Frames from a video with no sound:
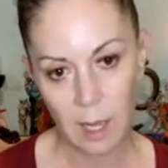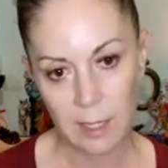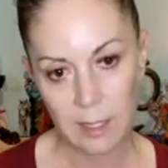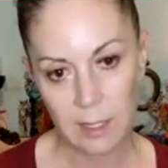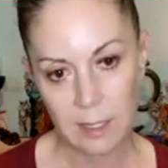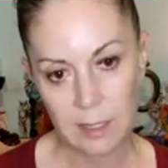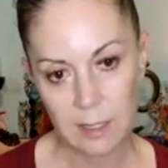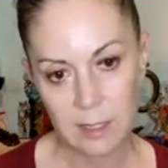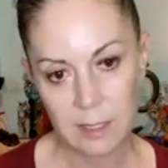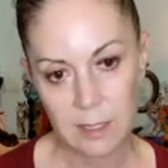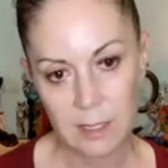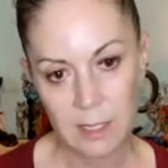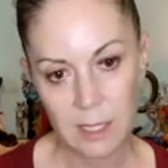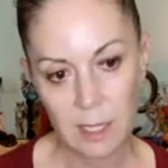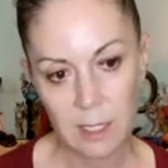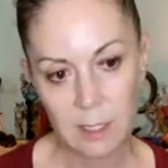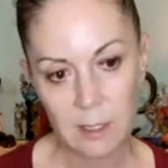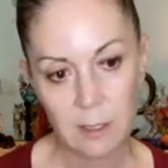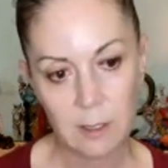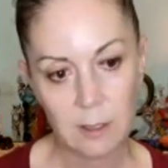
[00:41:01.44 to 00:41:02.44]
and
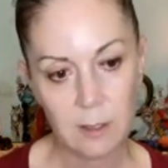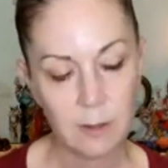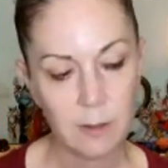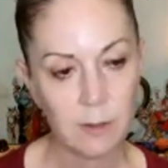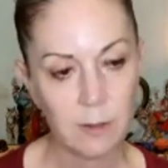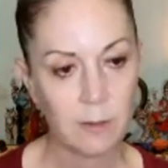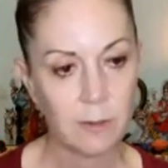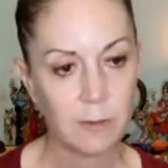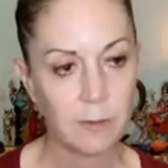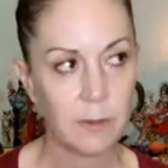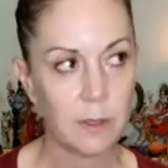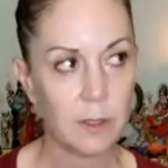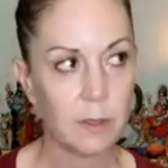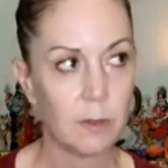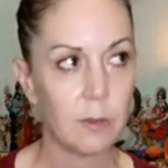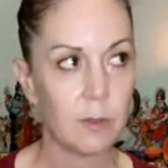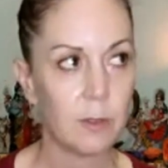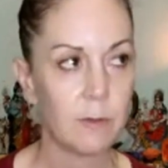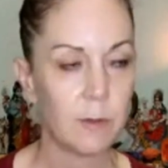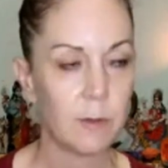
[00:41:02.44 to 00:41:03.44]
instead
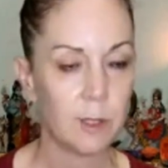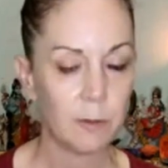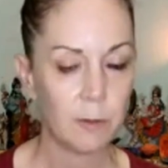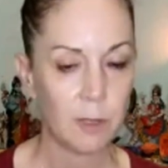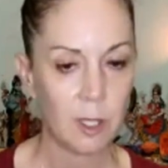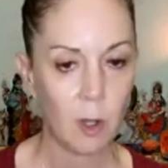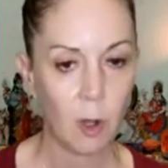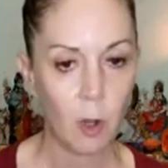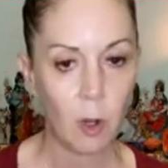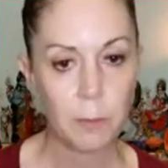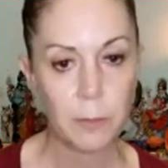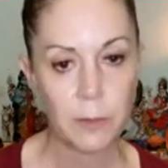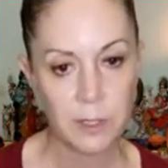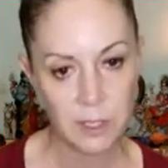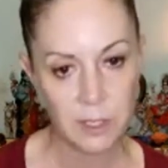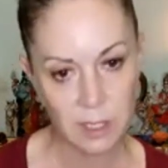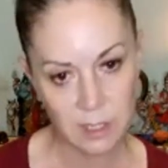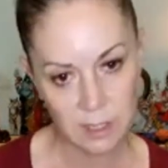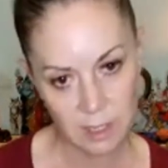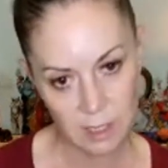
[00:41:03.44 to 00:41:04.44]
feel the following
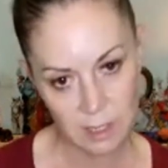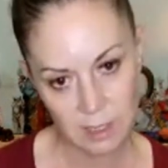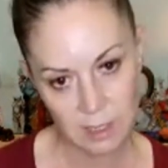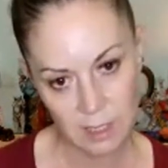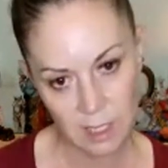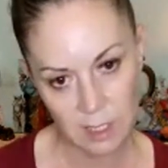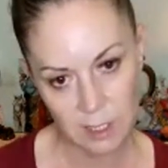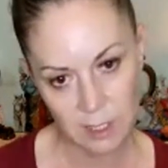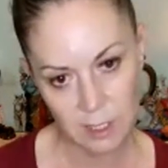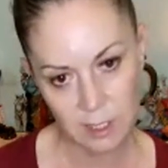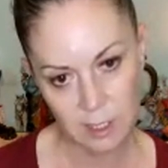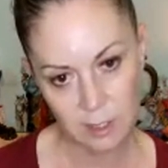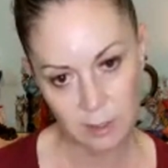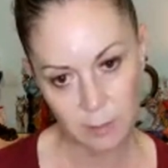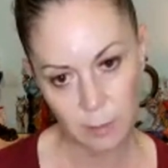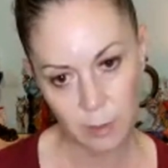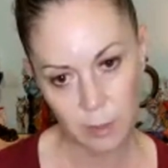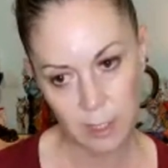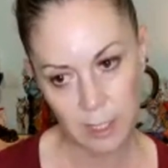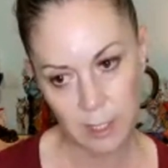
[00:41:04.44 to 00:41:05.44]
opposite sensations in
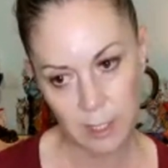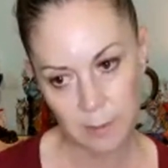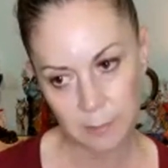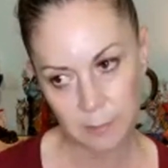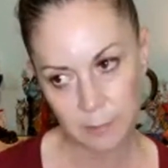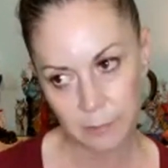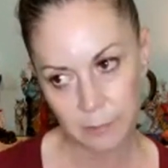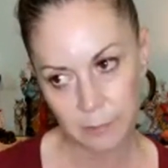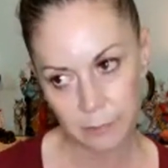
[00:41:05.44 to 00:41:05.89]
the body.